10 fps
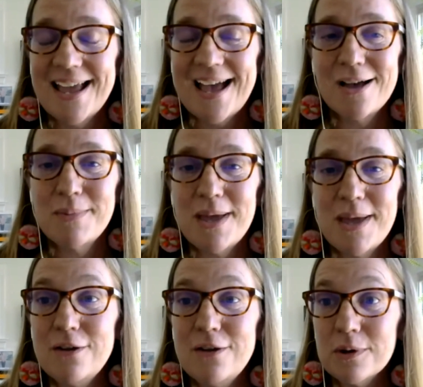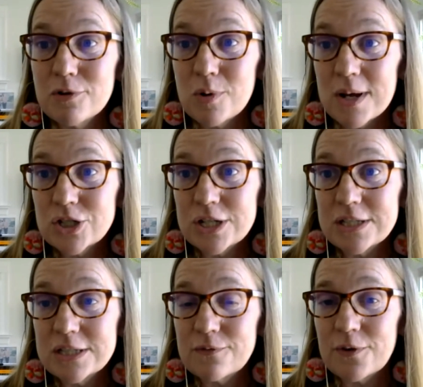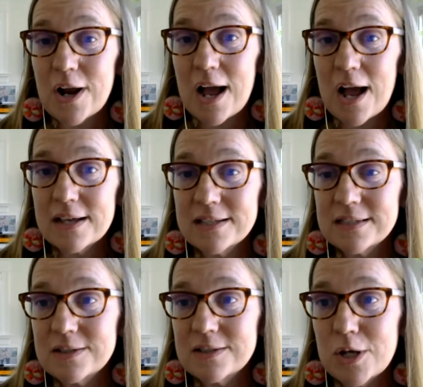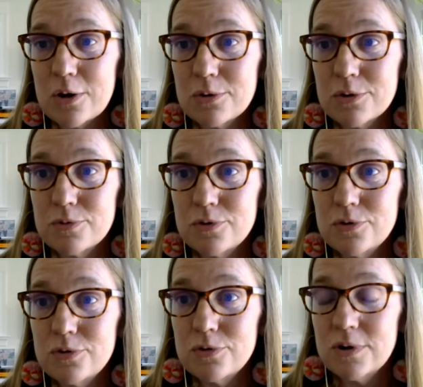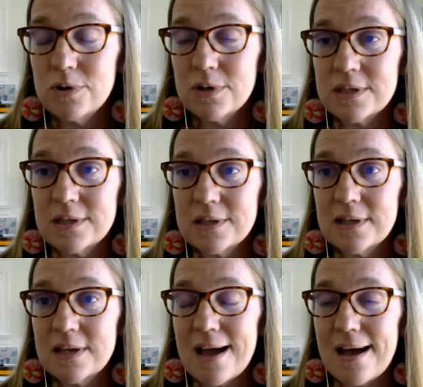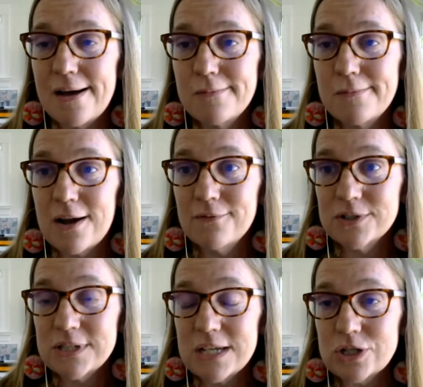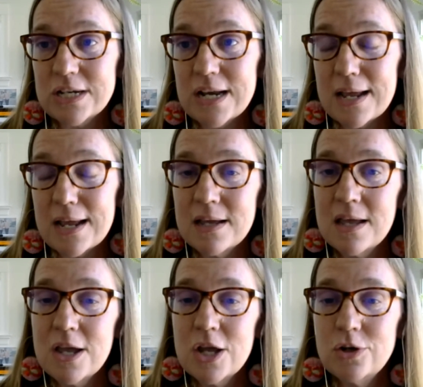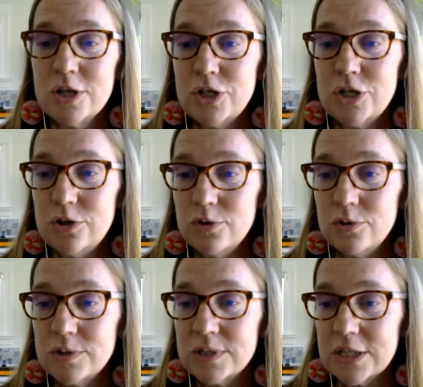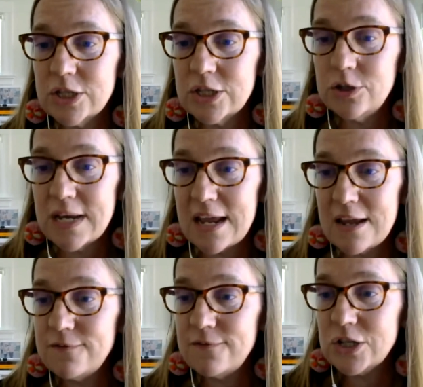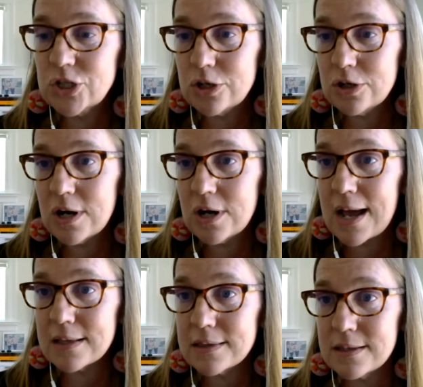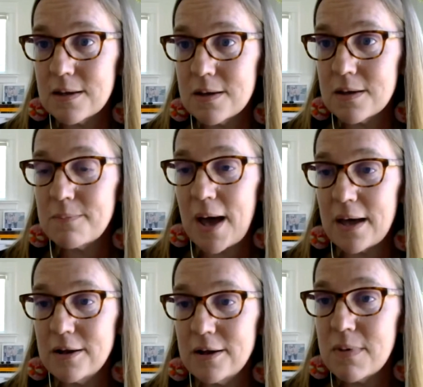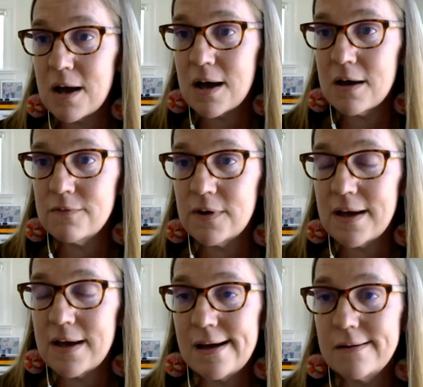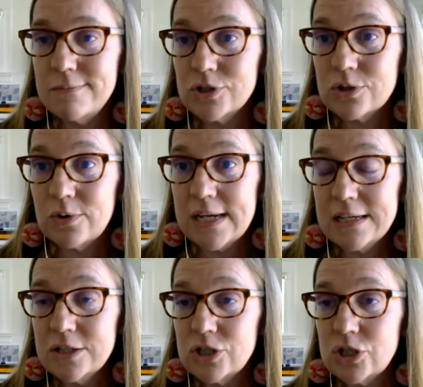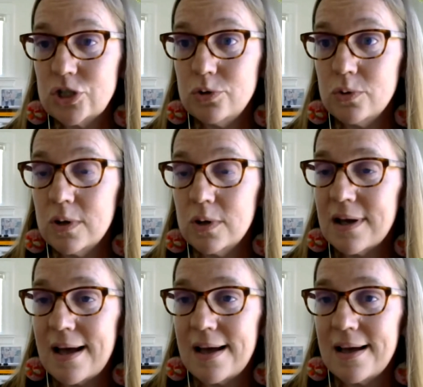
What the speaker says: And if you have questions for us as we go through the conversation today, you can use the Q&A feature at the bottom of your screen to